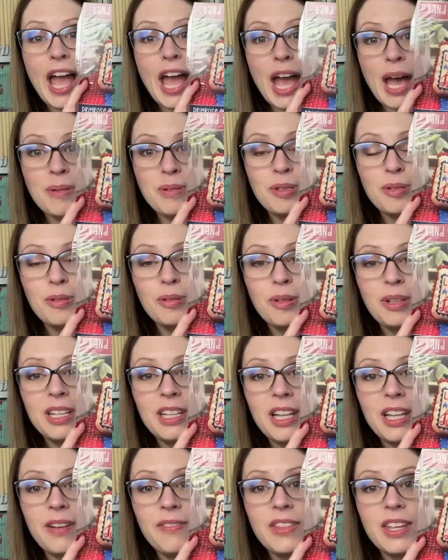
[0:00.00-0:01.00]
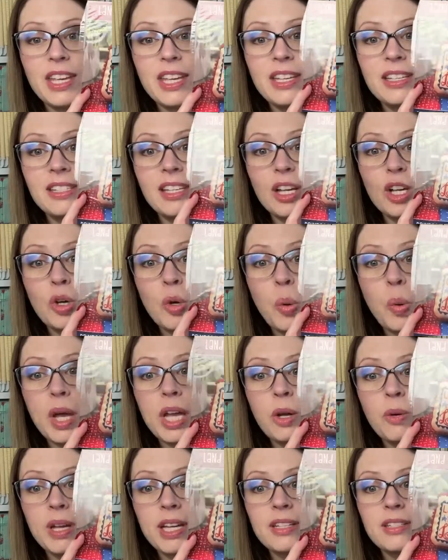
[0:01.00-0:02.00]
Absolutely love these.
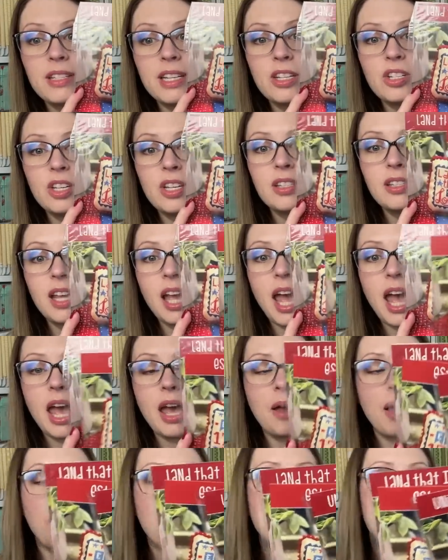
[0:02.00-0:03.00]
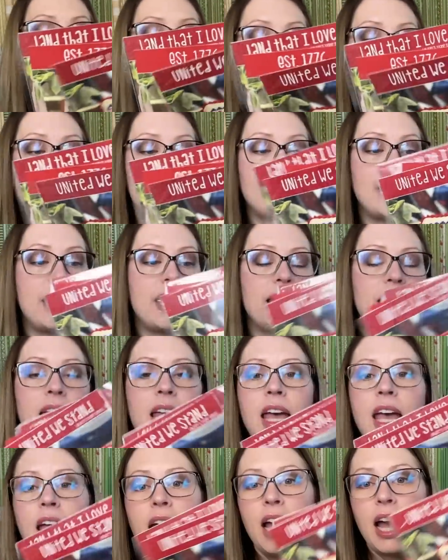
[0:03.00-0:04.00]
Quick, quick stitches. Amazing.
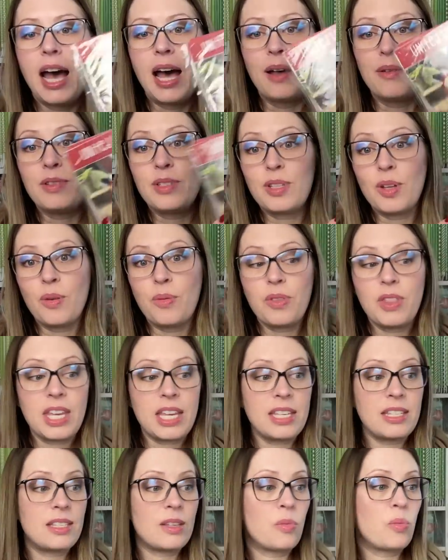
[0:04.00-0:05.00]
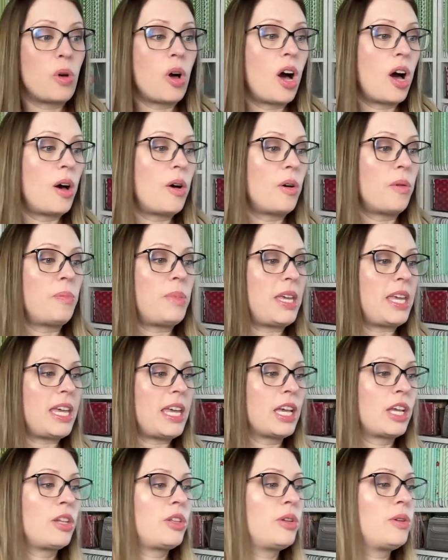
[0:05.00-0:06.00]
Uh, so these will all
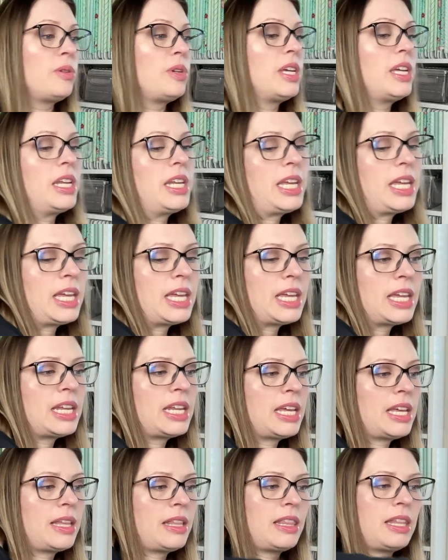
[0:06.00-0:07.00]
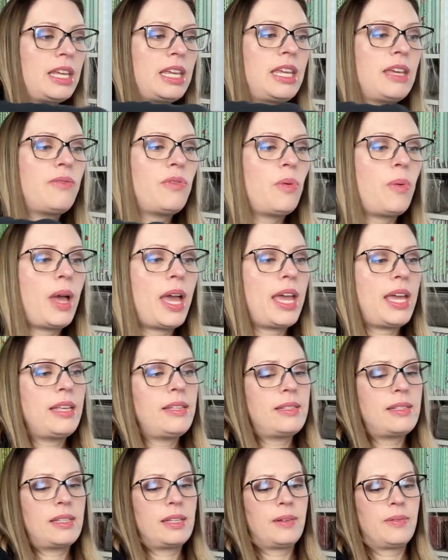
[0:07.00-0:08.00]
be included in the
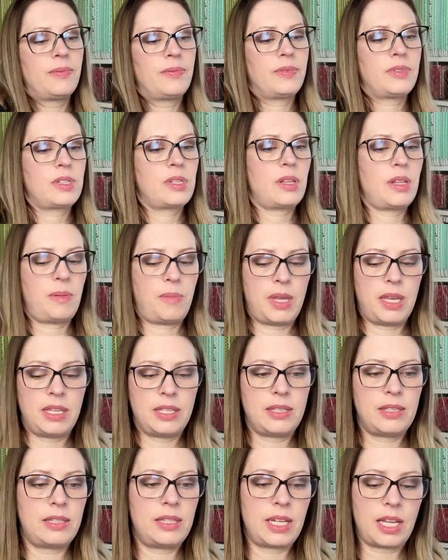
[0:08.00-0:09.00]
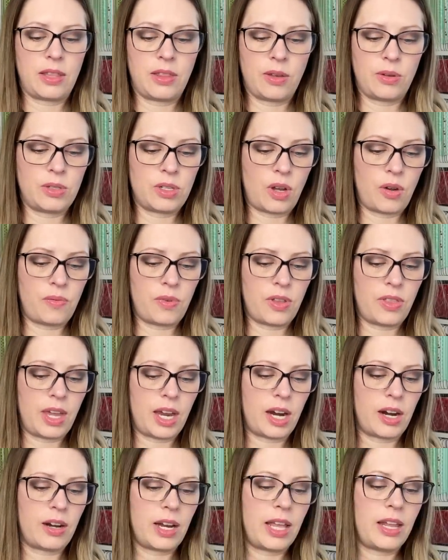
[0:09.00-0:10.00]
giveaways. So let me stick those over
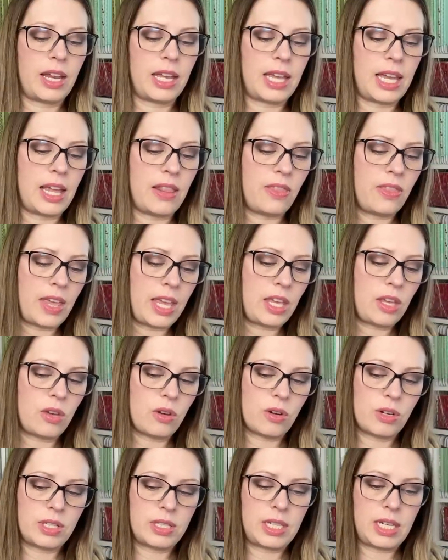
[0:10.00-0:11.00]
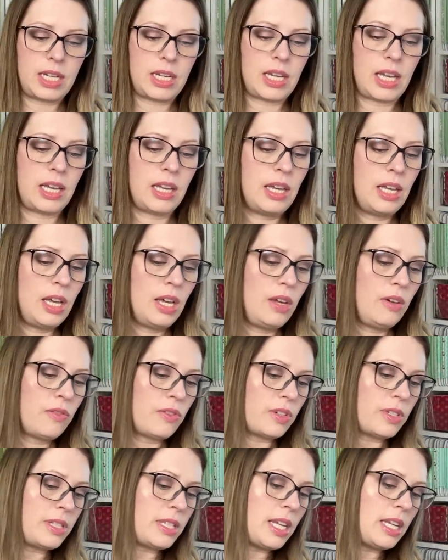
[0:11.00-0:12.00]
there. And again, thank you, Christina,
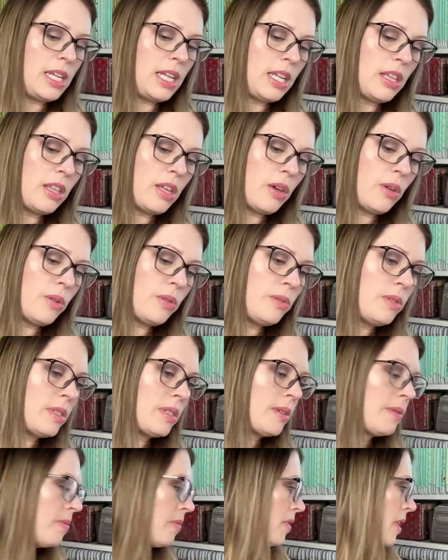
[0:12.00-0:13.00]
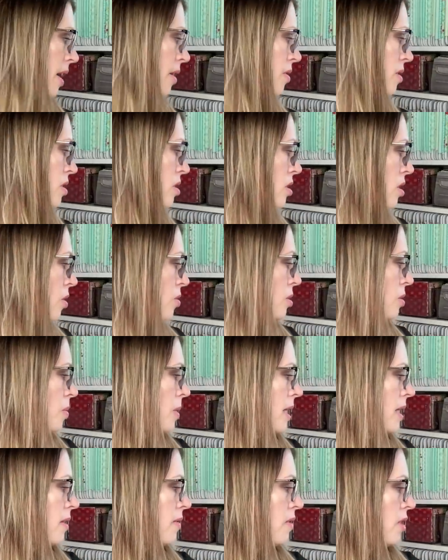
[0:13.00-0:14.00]
for sending those. That was so
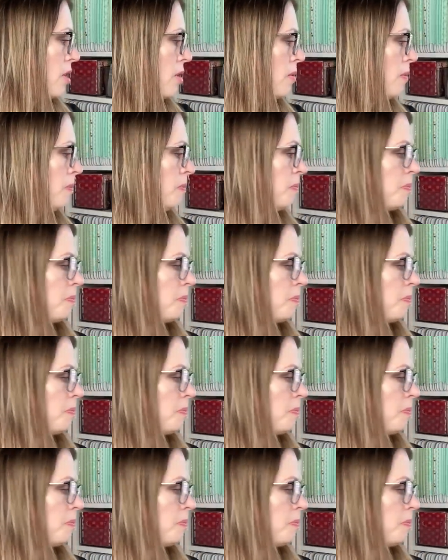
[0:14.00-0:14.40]
sweet of you.